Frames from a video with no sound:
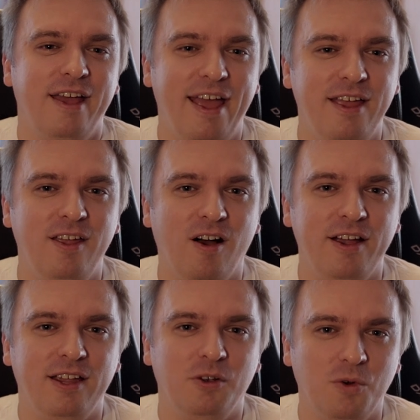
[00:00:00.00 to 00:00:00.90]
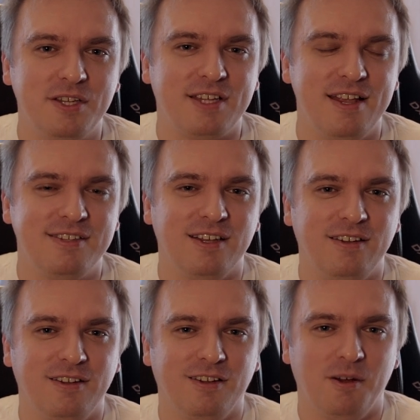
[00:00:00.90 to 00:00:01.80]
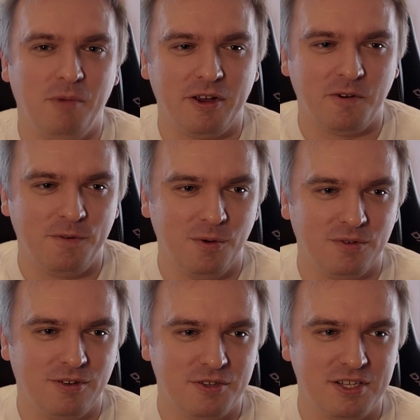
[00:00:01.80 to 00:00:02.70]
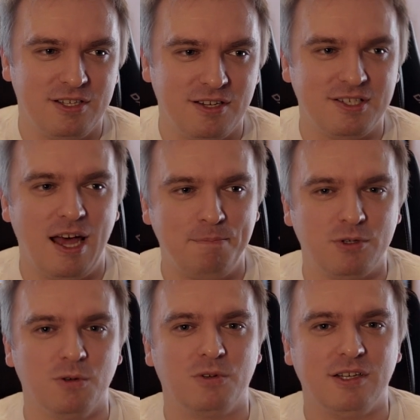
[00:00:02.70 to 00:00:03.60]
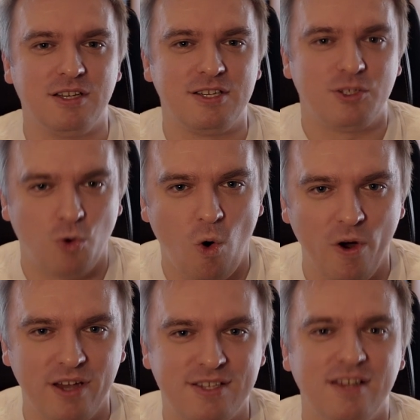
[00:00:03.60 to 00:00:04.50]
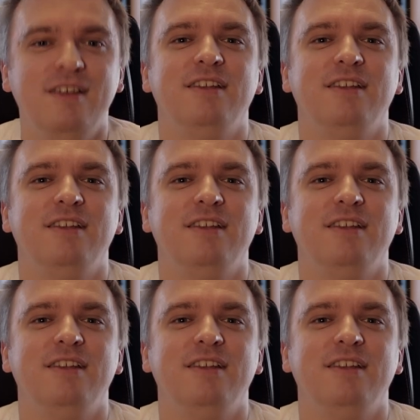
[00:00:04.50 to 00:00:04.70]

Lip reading: AI noise cancelling microphone, because it just absolutely destroys